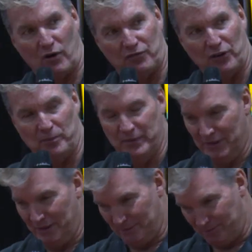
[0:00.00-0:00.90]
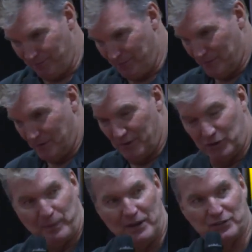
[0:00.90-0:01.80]
film,
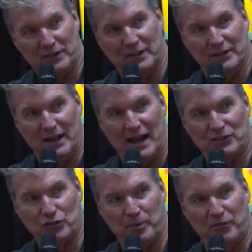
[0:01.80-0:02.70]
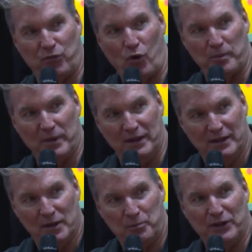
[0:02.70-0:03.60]
especially the actor before me,
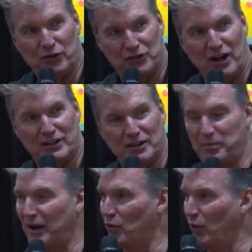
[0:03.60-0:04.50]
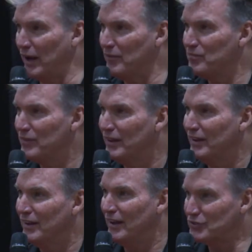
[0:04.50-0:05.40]
Peter Duncan, by the way.
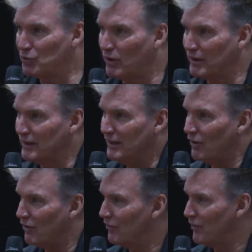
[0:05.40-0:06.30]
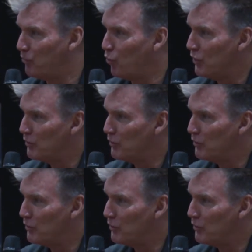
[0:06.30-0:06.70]
He's the one that, you know, the wood